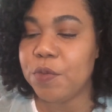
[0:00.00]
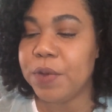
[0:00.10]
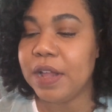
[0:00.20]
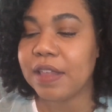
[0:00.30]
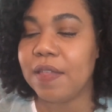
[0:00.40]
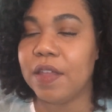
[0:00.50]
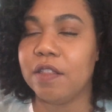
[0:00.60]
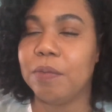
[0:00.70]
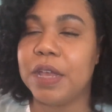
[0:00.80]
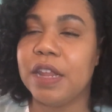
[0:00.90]
months. And then at
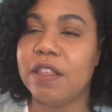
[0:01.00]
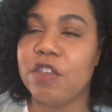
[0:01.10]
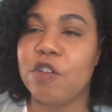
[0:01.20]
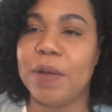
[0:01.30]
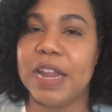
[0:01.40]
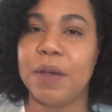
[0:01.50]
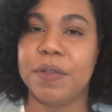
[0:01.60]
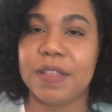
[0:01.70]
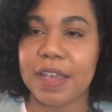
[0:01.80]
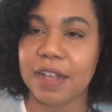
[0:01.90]
the beginning of the year, my dad
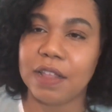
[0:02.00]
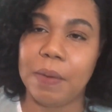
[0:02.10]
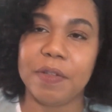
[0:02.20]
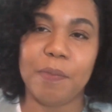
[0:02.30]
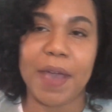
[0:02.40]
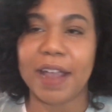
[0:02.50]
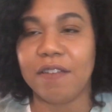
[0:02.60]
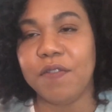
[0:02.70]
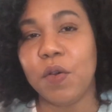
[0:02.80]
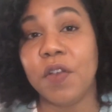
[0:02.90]
was sick, so I was back
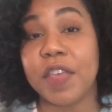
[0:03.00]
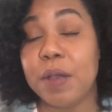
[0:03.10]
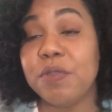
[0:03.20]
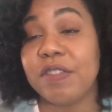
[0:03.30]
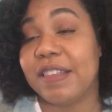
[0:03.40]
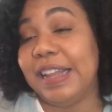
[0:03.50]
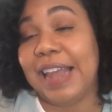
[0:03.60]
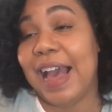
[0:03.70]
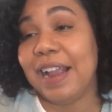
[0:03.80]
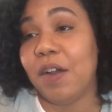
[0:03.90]
and forth. It was just a
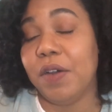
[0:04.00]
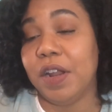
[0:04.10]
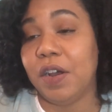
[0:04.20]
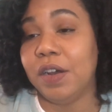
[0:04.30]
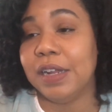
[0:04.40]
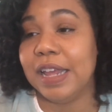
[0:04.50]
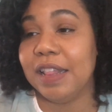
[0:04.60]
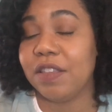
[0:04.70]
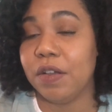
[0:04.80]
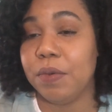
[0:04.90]
lot going on.
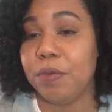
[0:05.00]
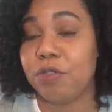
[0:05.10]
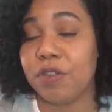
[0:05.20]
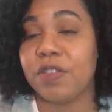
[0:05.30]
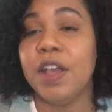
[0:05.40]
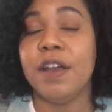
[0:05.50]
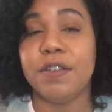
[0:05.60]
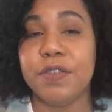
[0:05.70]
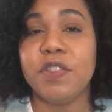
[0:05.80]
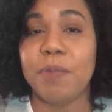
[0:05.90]
And so it was just
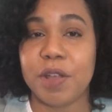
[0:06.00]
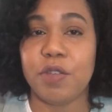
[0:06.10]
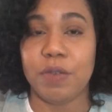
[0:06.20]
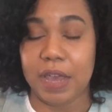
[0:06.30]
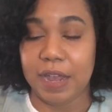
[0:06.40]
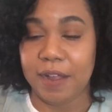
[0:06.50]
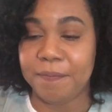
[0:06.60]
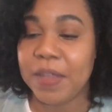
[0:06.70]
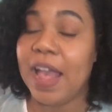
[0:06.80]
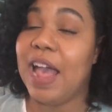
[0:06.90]
do the best you can.
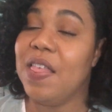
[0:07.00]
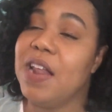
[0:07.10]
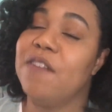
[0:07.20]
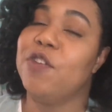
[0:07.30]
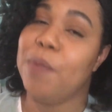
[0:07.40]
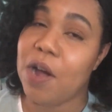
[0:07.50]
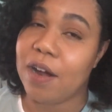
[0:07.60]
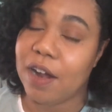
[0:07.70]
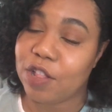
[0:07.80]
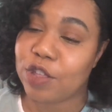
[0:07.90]
And then after
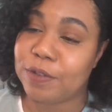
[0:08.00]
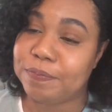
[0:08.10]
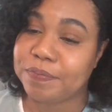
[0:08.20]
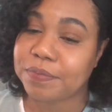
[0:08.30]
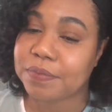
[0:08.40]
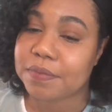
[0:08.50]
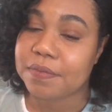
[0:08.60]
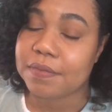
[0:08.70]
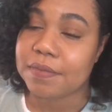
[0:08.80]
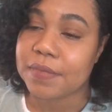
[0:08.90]
March,
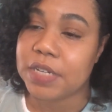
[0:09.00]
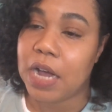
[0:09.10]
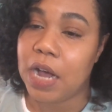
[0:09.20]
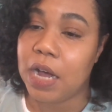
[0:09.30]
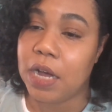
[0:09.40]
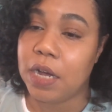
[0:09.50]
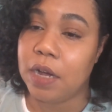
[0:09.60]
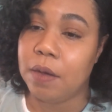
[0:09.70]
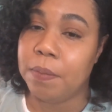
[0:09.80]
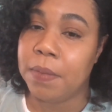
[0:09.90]

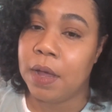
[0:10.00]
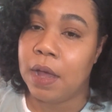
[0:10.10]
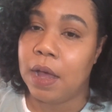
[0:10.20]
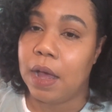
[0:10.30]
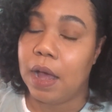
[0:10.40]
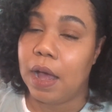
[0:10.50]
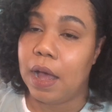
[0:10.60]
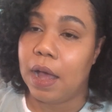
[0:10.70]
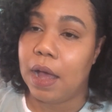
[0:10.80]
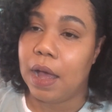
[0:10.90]
I
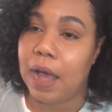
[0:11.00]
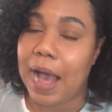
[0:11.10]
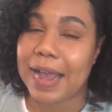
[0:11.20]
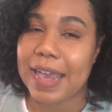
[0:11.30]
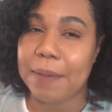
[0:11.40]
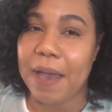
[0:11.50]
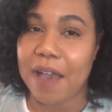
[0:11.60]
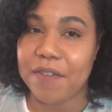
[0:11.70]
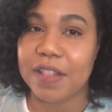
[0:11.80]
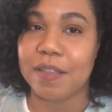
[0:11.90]
kept
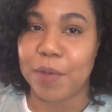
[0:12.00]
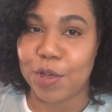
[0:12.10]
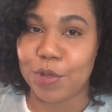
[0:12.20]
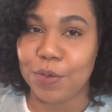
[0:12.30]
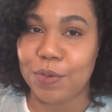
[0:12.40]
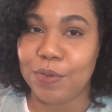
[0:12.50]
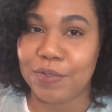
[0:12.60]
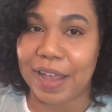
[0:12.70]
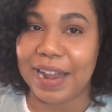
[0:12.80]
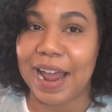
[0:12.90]
having some
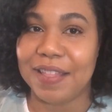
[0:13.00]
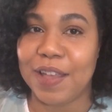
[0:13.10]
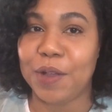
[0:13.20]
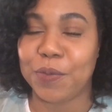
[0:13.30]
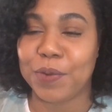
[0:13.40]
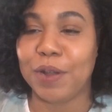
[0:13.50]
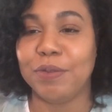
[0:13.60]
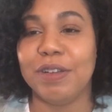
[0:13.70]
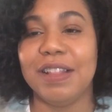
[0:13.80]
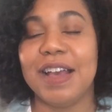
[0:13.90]
issues. And that's when I
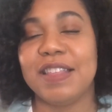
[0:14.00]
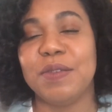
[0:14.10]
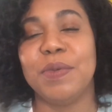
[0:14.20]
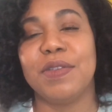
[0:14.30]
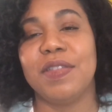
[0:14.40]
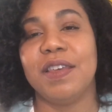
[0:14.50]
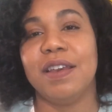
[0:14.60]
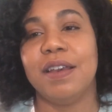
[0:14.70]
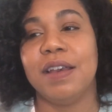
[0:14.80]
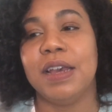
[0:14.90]
realized it was
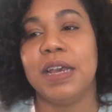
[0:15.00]
the